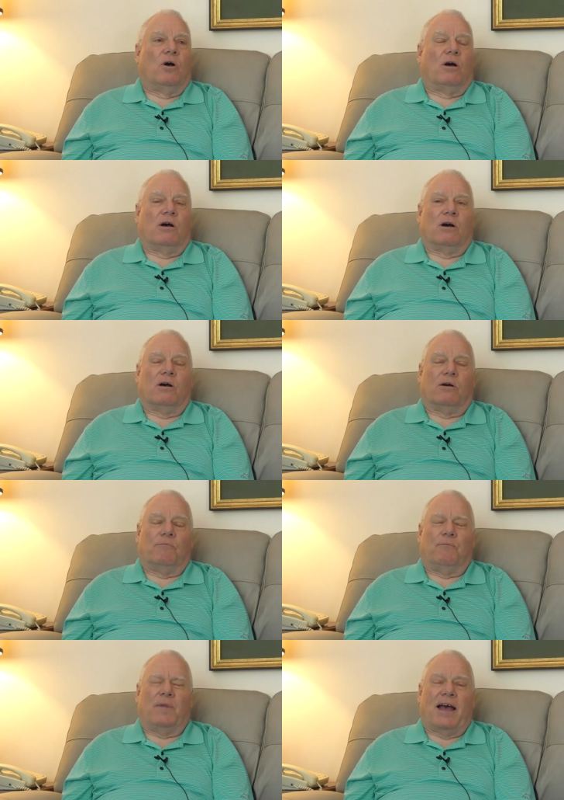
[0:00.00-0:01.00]
No, uh,
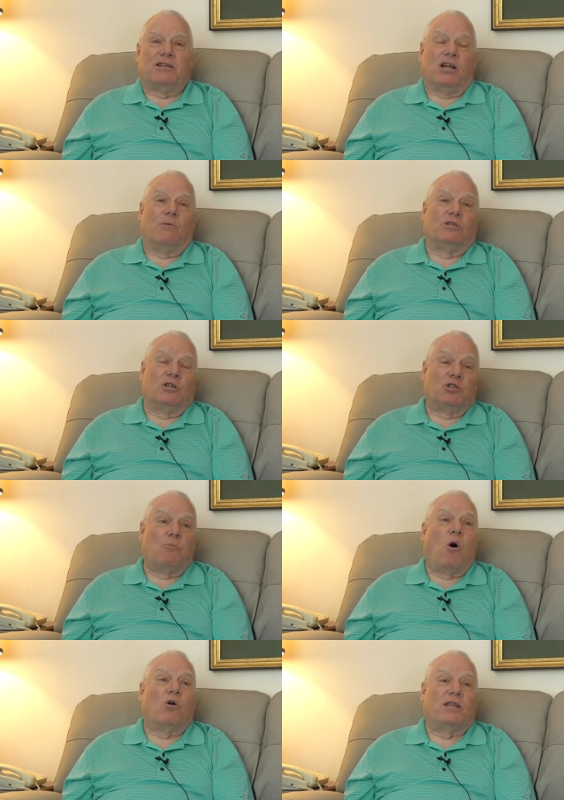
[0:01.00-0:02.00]
actually I was in a
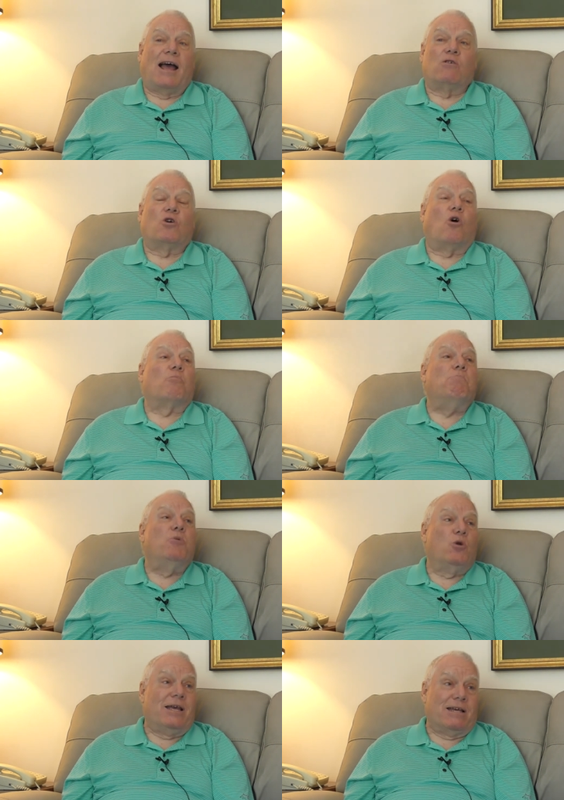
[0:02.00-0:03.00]
small town
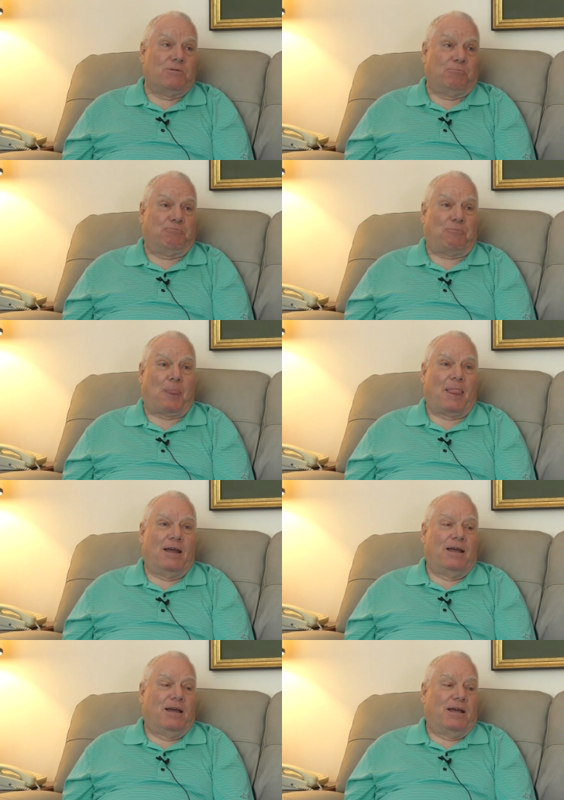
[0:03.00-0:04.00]
called Büdingen
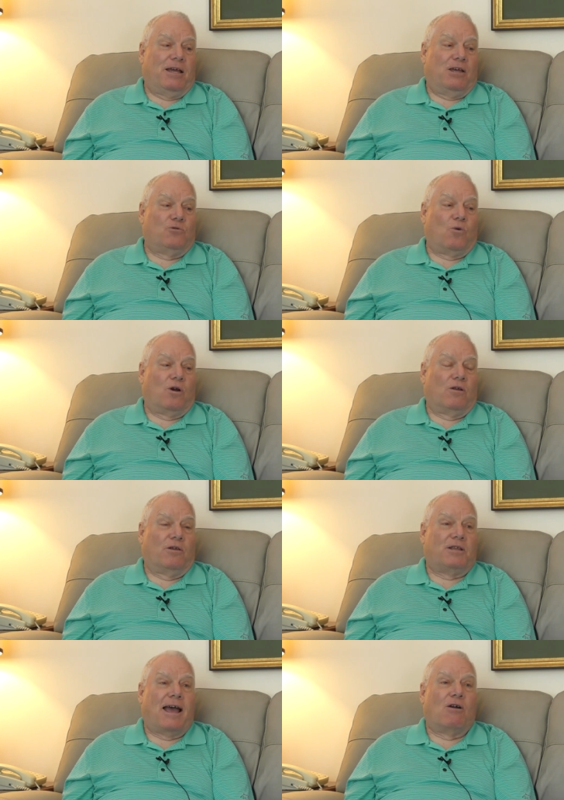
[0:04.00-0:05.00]
is
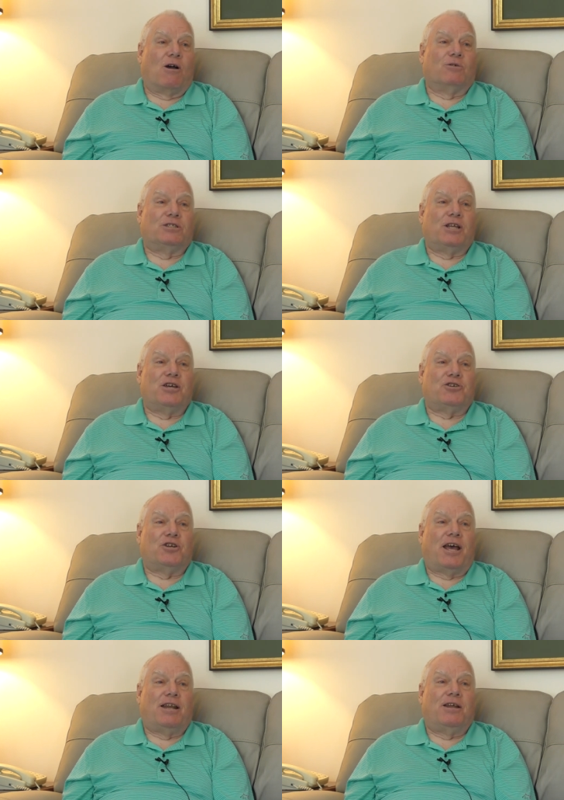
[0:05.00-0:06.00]
where the town I was
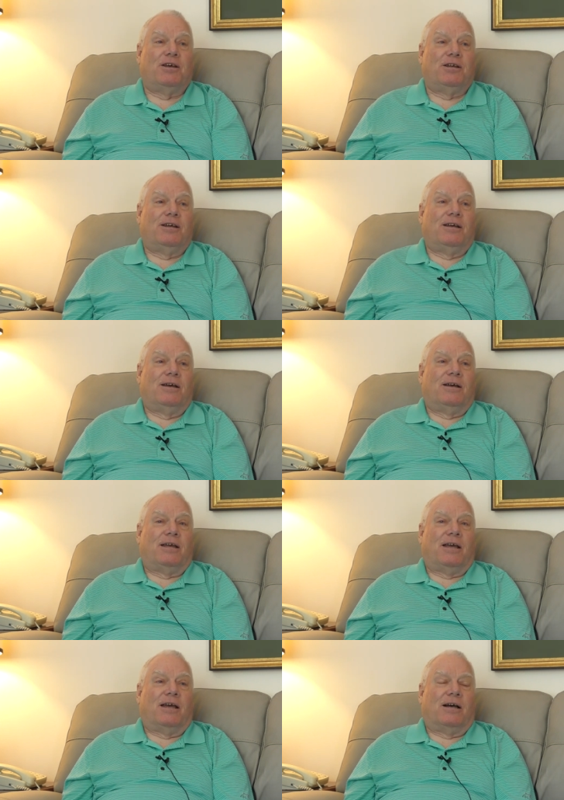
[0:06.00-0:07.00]
stationed at.
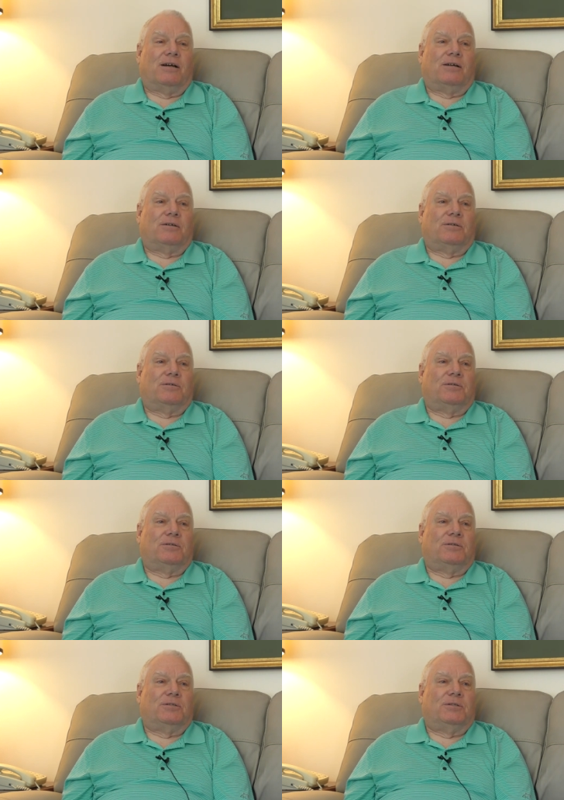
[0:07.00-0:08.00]

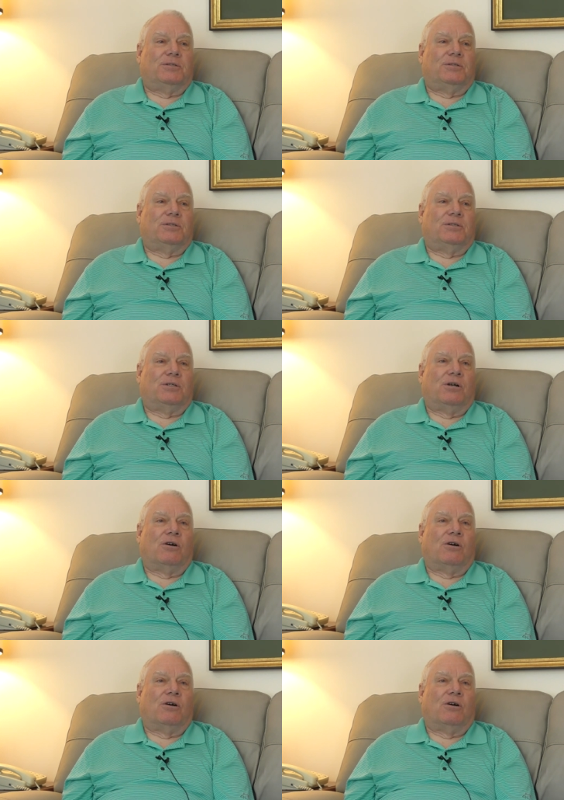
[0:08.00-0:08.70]
What did you do there?